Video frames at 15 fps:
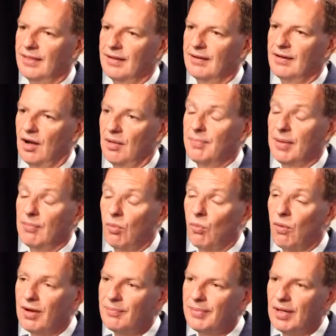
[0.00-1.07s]
that people
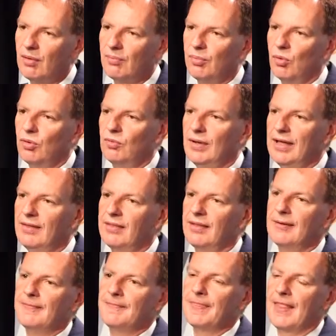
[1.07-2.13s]
want to be on board with.
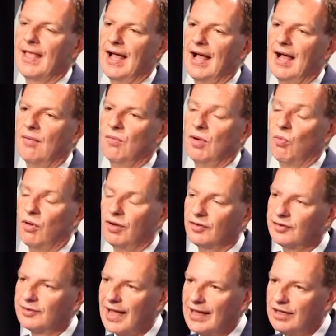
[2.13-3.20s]
We want to
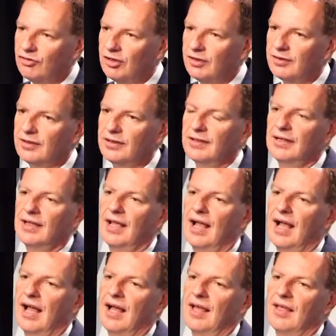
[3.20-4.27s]
stage it.
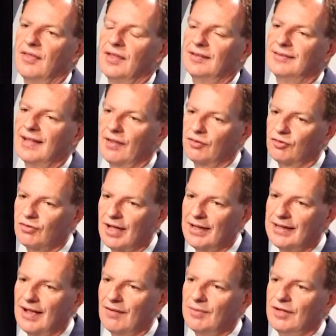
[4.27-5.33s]
The South
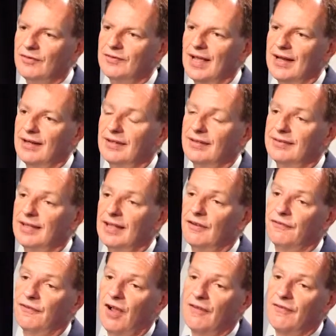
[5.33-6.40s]
Australian government have done it and seen a
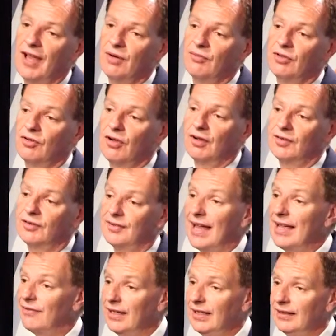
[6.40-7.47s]
$500
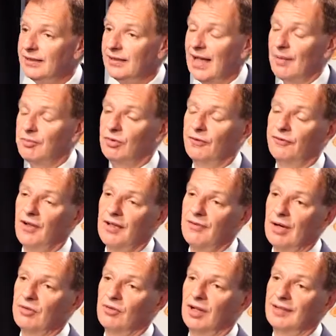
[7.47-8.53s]
saving, up to a
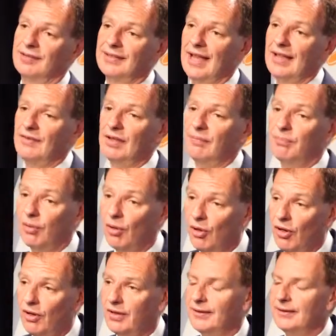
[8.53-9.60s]
$500 saving
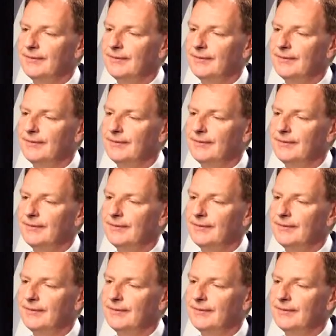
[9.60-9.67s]
per